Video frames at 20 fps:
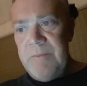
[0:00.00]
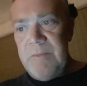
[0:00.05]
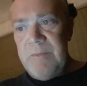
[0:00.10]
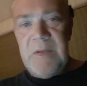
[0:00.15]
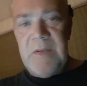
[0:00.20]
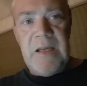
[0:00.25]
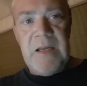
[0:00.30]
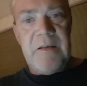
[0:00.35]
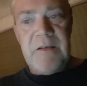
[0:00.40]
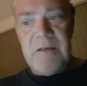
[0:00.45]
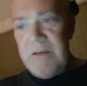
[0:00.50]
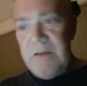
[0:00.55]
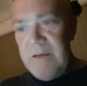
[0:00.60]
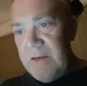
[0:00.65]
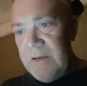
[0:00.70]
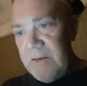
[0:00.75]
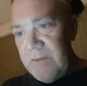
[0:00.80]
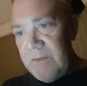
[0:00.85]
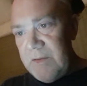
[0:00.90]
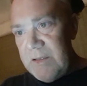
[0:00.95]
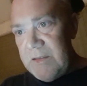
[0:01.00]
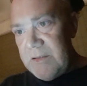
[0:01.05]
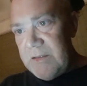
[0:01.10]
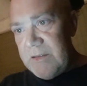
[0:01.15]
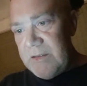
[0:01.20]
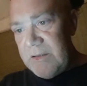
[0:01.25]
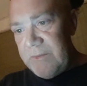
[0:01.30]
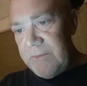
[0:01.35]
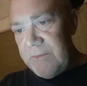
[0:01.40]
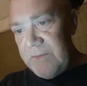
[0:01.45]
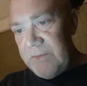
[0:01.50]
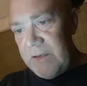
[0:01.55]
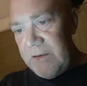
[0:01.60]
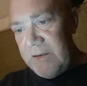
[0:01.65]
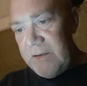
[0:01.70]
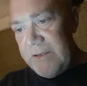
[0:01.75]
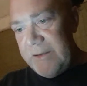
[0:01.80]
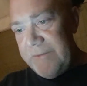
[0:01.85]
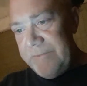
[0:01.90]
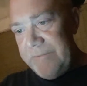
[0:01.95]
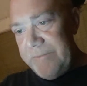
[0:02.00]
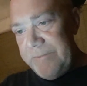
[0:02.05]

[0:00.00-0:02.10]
That's, this is a very,